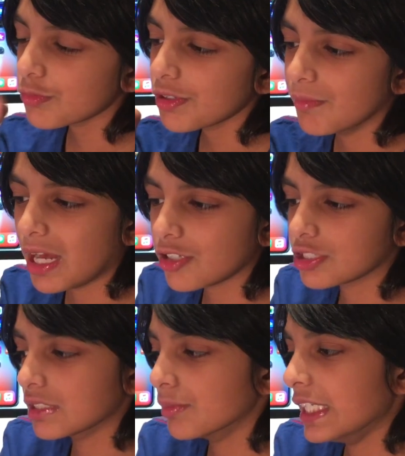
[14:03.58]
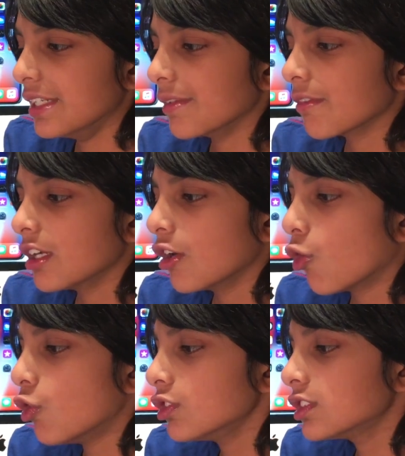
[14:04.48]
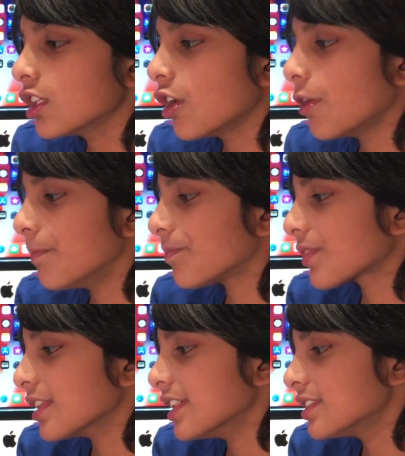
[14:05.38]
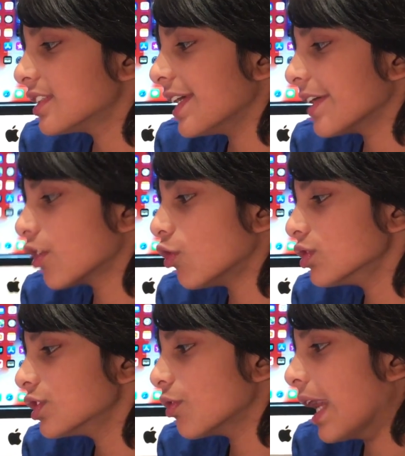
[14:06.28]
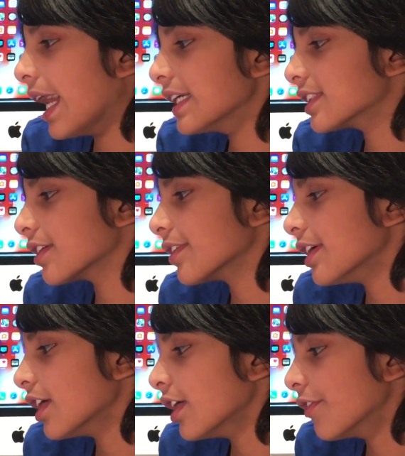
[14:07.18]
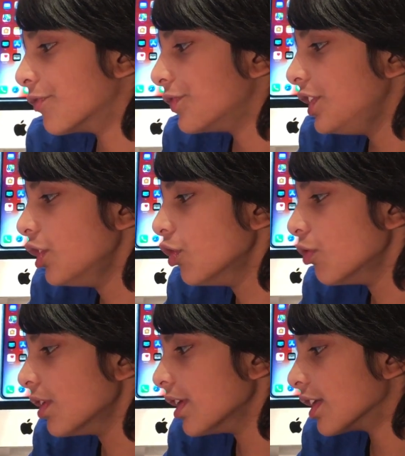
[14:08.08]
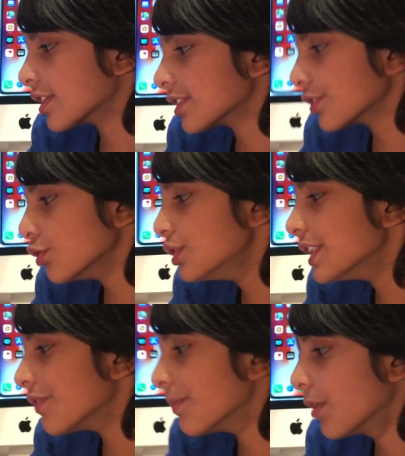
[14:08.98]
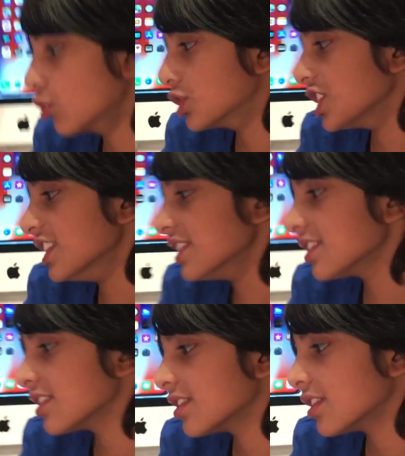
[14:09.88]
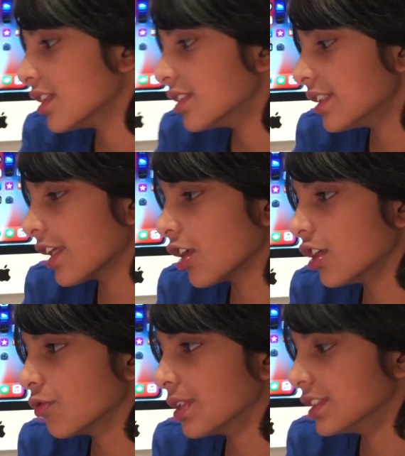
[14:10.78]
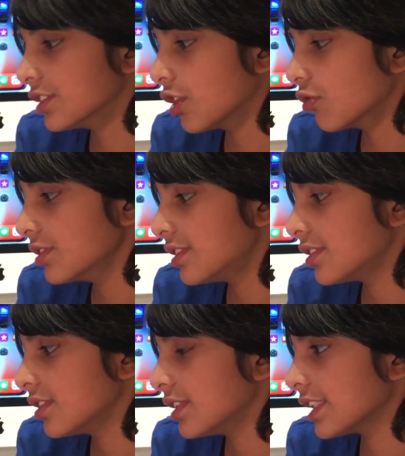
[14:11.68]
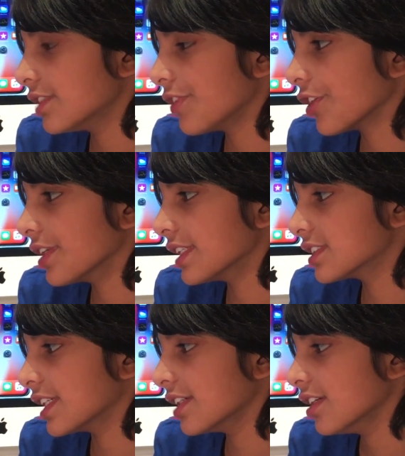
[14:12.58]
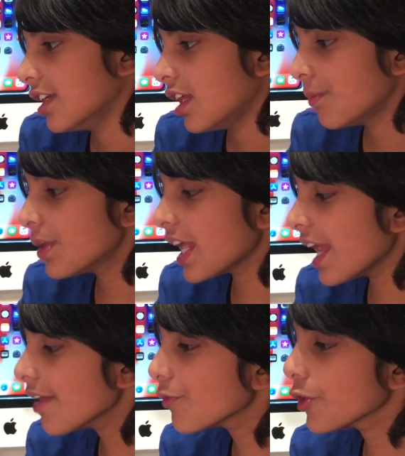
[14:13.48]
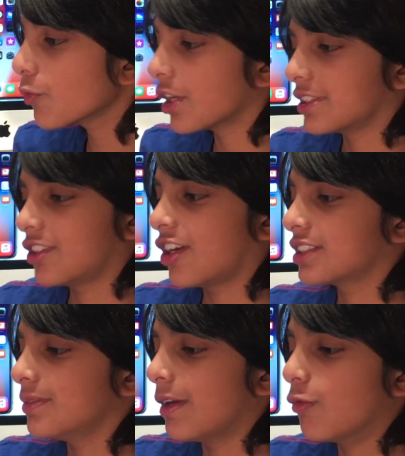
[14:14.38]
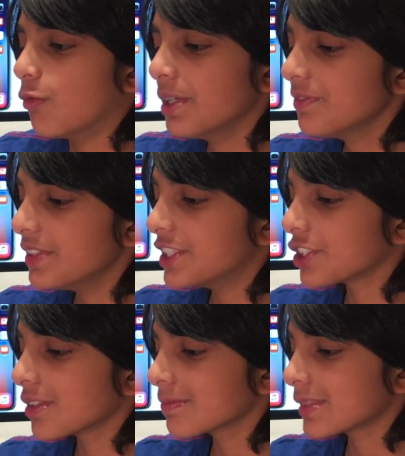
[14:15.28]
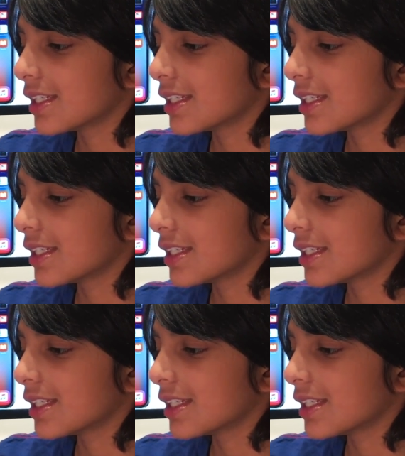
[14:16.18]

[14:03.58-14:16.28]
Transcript: really matter to me. Also, this thing also has a few exclusive emojis that other ones don't. That's a very nice thing. But everyone talks about one feature